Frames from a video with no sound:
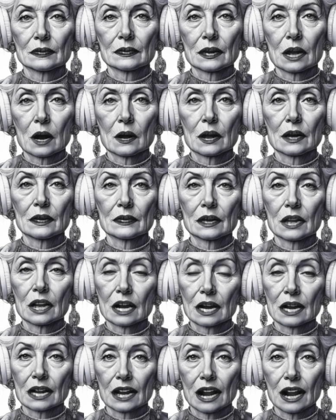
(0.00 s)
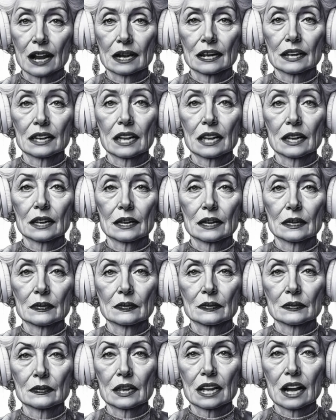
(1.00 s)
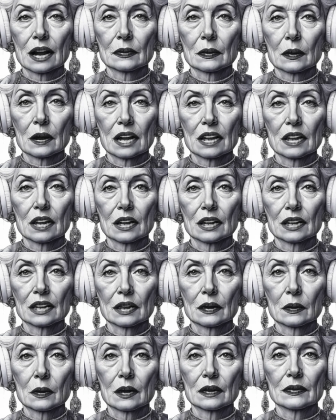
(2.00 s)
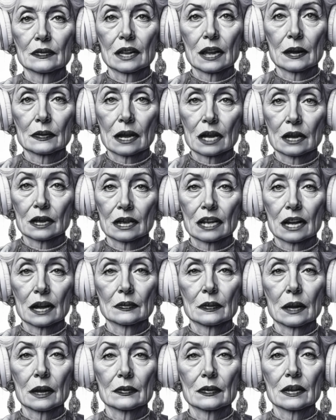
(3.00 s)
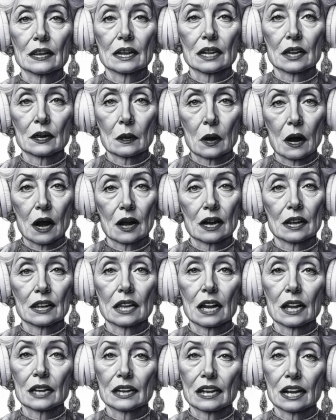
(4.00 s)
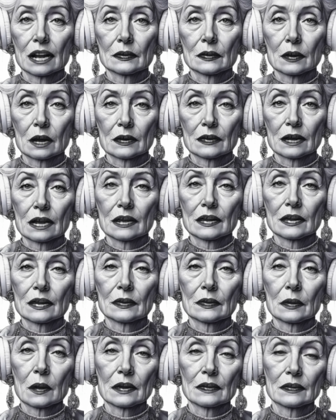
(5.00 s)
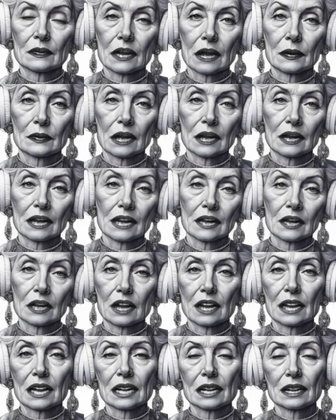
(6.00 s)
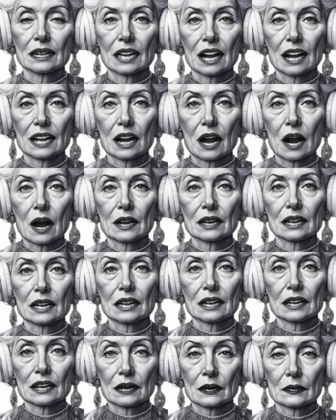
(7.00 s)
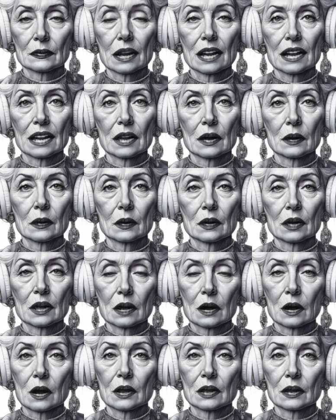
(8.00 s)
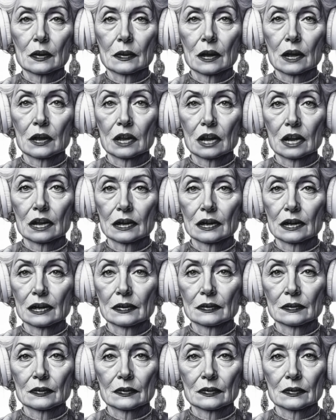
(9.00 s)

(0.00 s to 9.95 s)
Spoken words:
Olafur Eliasson, collaborations with female team members. His works are team-driven, with female engineers and artists making crucial contributions.